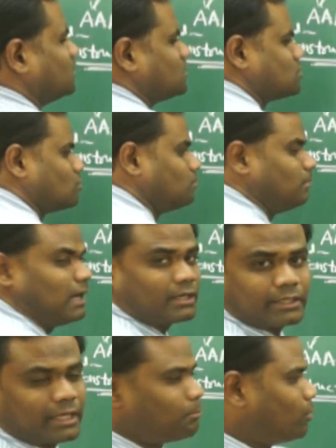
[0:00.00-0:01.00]
so
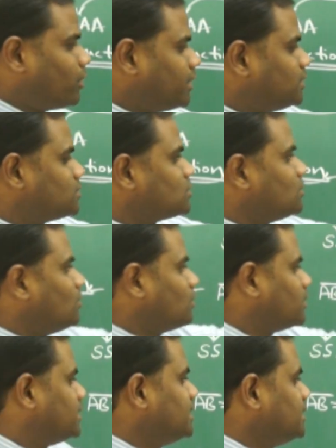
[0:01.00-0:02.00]
mark a point
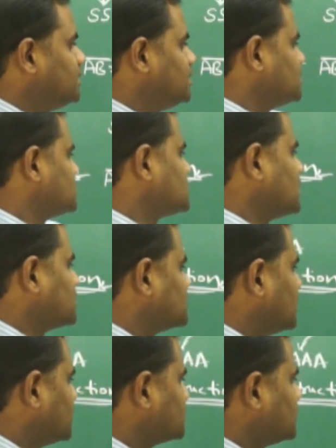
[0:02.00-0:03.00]
on D E such
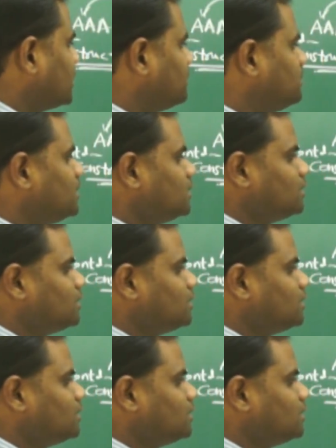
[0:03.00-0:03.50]
that A B